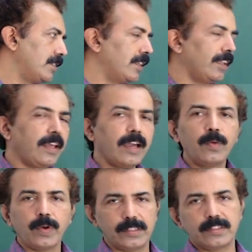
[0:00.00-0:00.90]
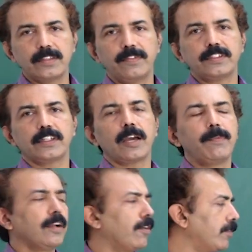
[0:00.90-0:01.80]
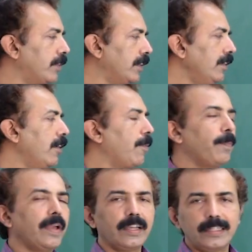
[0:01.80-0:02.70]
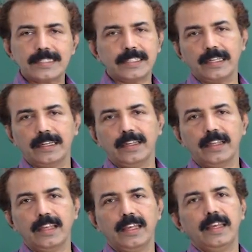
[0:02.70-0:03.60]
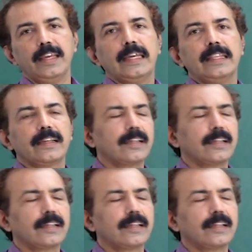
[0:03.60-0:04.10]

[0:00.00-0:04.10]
these are the young ones which are coming out of the parent cell. The